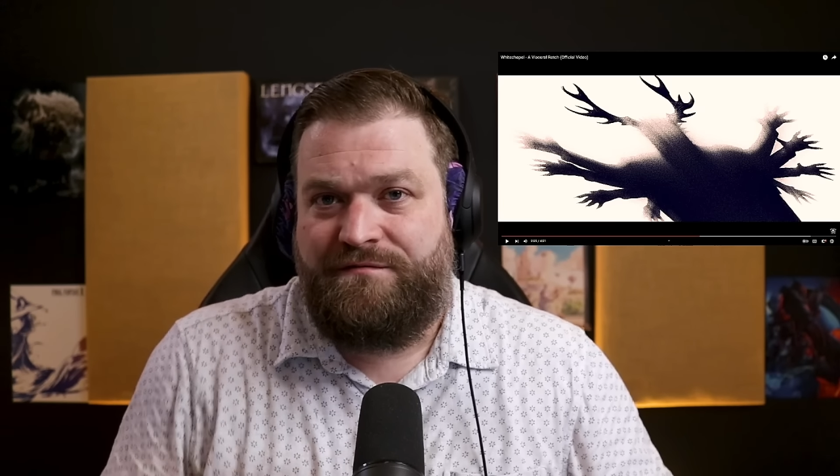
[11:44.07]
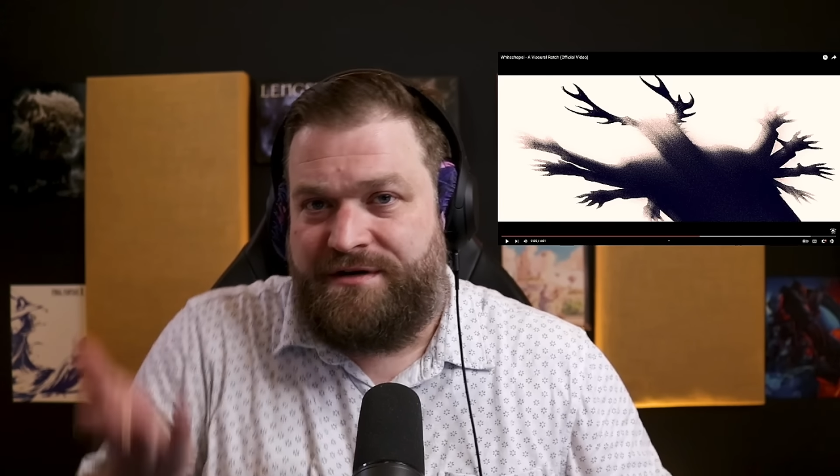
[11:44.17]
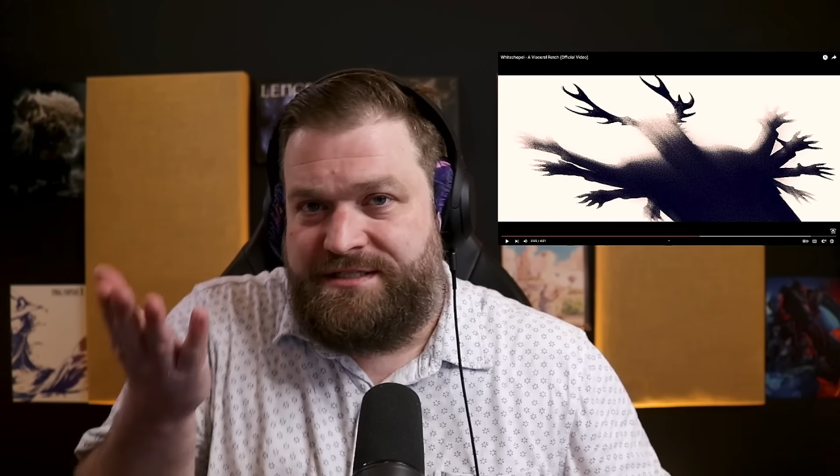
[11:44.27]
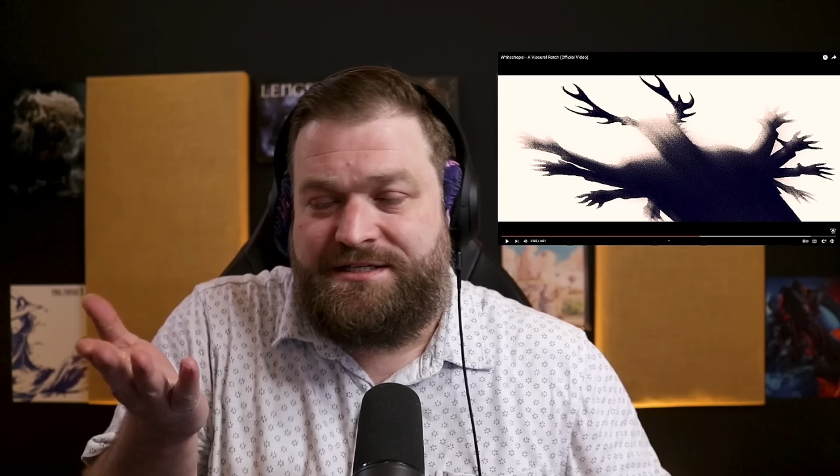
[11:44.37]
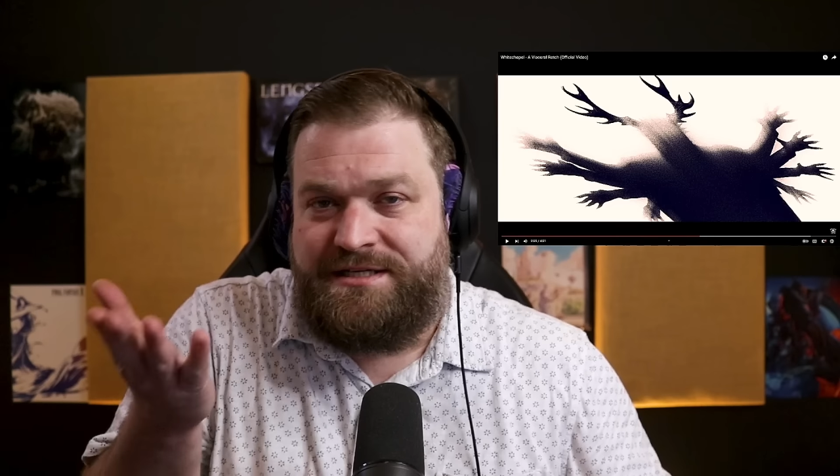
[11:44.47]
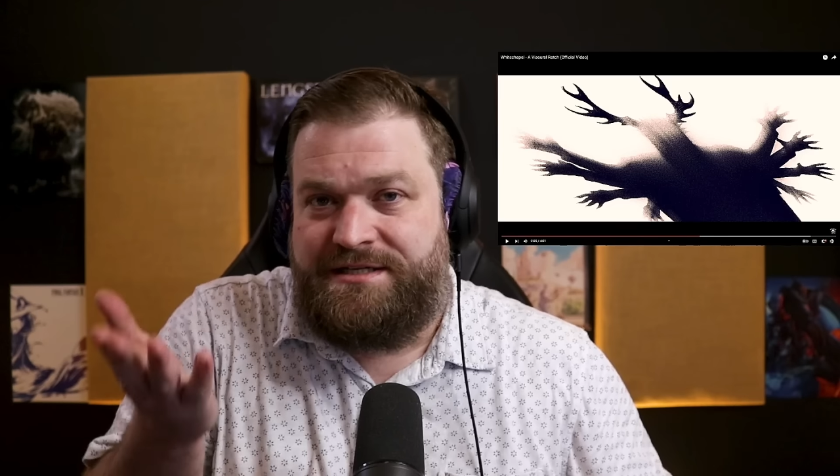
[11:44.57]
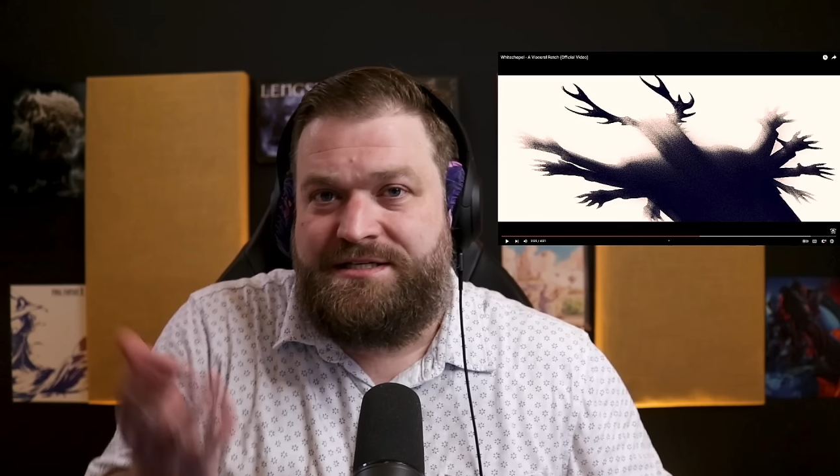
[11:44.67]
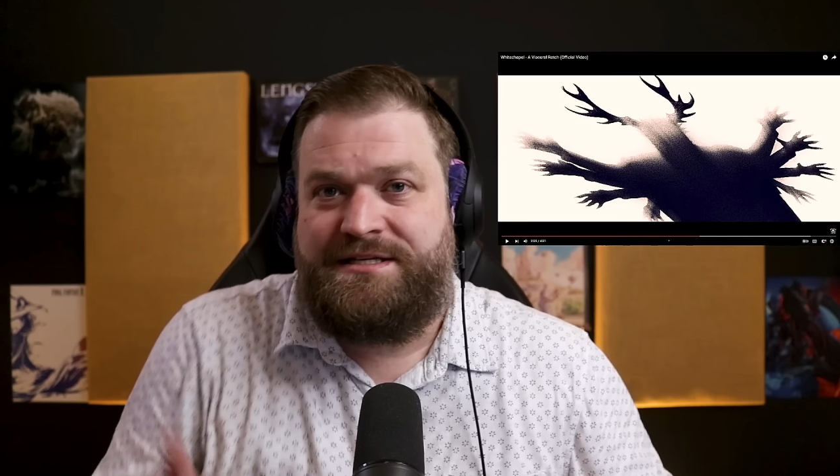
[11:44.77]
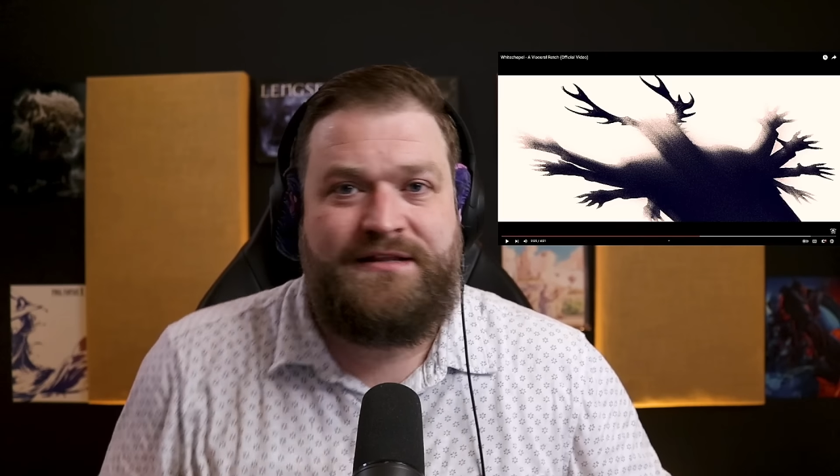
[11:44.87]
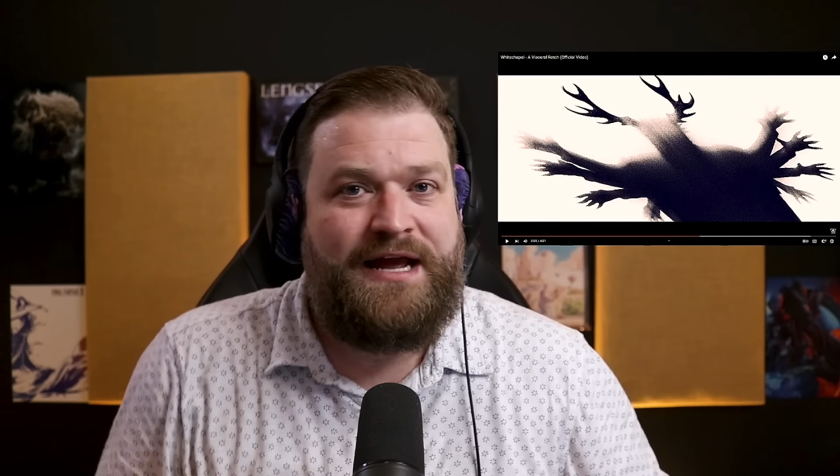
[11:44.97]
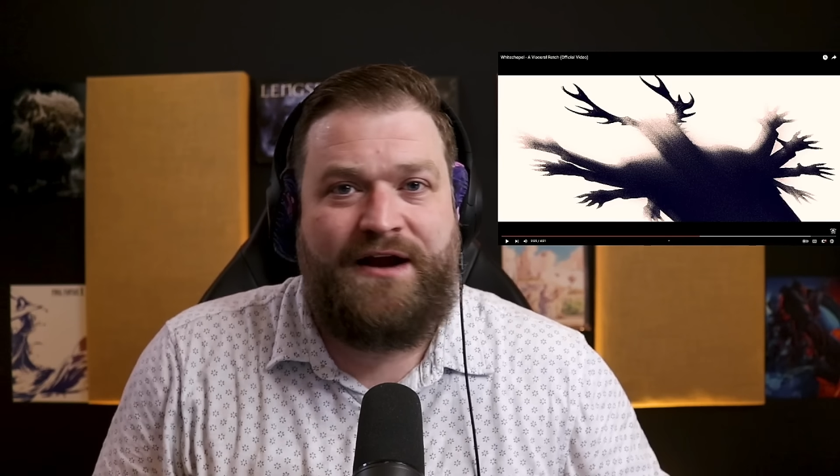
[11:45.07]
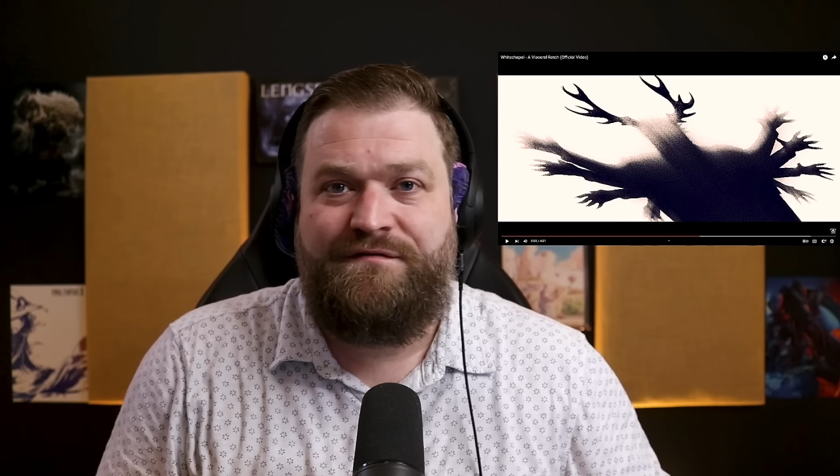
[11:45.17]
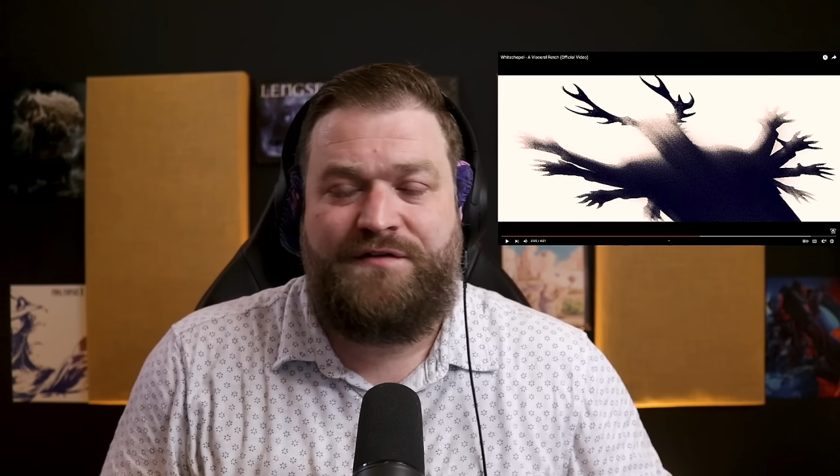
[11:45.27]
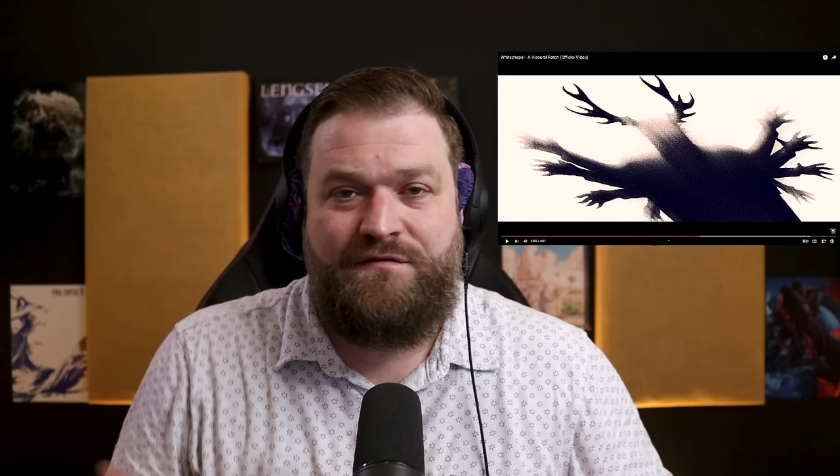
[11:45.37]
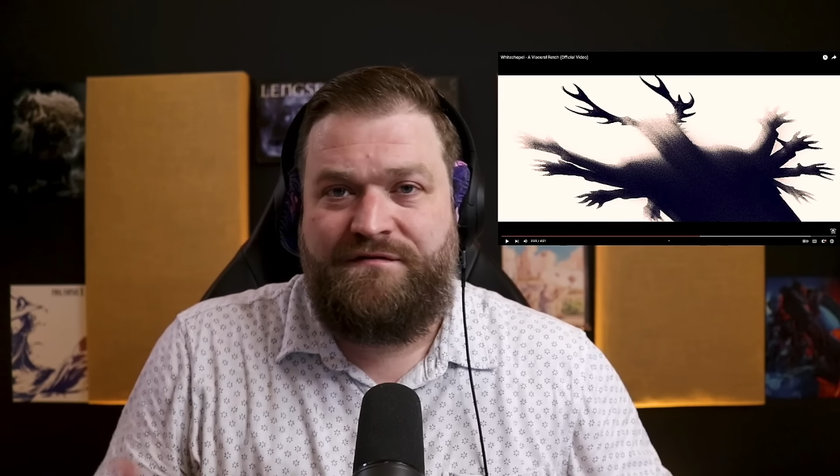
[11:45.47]
resistance to the
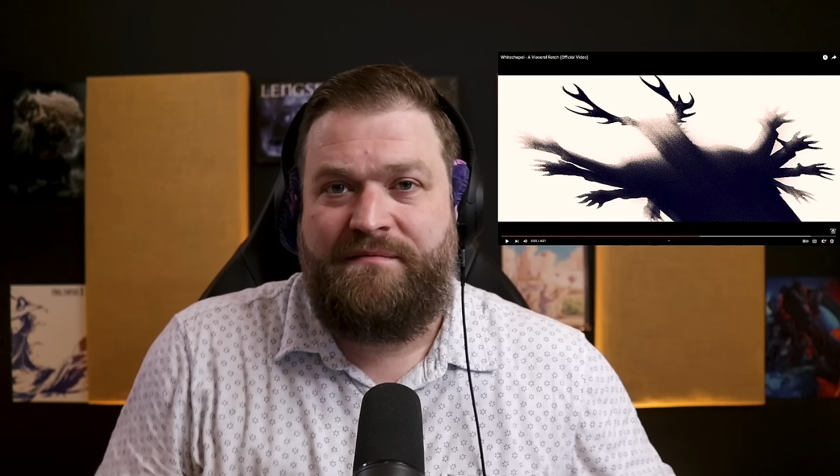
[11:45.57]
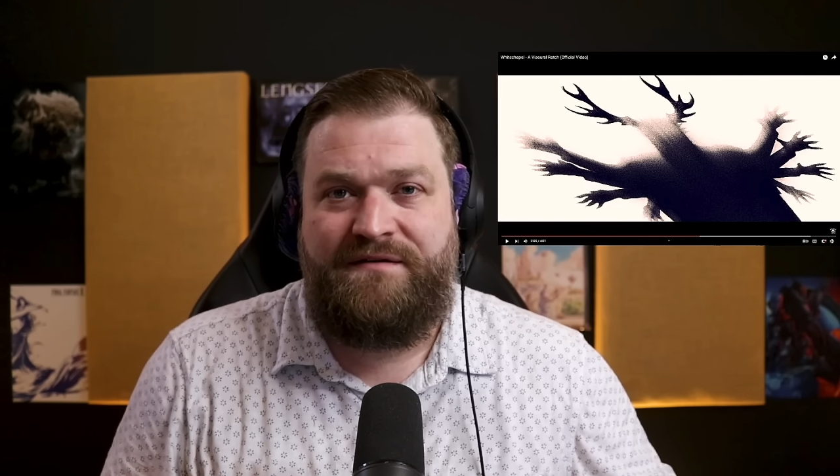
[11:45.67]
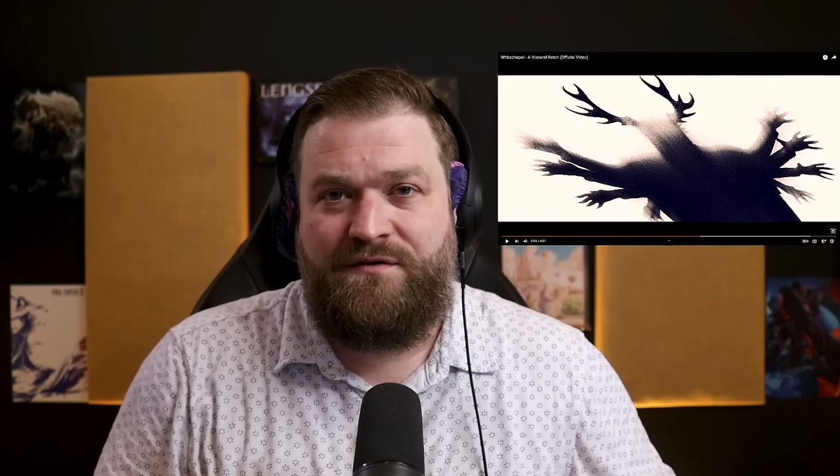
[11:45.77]
airflow from my